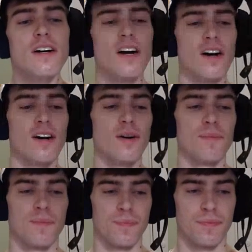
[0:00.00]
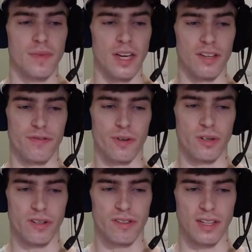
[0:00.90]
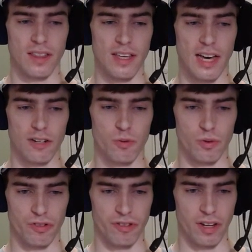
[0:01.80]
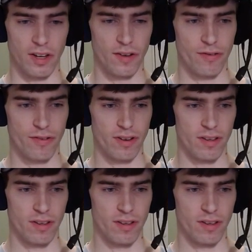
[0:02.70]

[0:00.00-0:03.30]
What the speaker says: As far as like the actual stuff,